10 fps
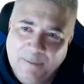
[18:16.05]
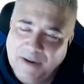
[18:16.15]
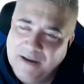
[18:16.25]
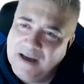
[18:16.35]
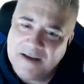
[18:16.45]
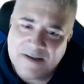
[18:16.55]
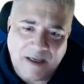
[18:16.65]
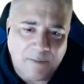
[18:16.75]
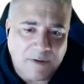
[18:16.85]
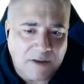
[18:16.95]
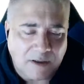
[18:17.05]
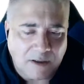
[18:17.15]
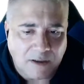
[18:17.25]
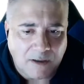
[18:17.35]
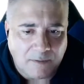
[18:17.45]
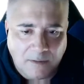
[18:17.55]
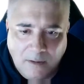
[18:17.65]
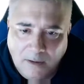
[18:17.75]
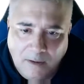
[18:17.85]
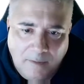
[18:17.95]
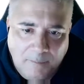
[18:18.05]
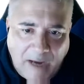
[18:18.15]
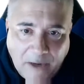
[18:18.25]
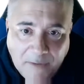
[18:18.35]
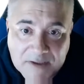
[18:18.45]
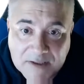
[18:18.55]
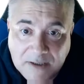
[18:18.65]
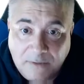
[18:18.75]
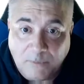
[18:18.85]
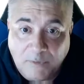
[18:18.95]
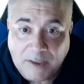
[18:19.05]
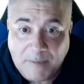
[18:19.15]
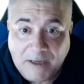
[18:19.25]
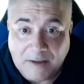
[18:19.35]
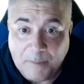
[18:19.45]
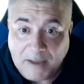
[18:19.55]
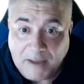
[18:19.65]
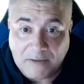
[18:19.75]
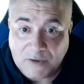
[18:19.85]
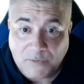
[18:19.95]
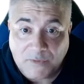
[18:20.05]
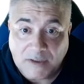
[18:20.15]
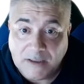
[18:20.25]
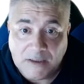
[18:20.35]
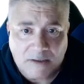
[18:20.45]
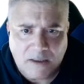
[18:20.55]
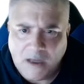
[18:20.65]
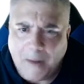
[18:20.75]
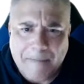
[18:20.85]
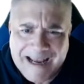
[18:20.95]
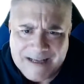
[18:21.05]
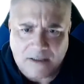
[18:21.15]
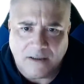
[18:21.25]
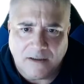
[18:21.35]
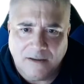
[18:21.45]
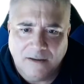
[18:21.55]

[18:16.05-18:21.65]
But yeah, some of the parents here, when they make the bentos for the kids, amazing.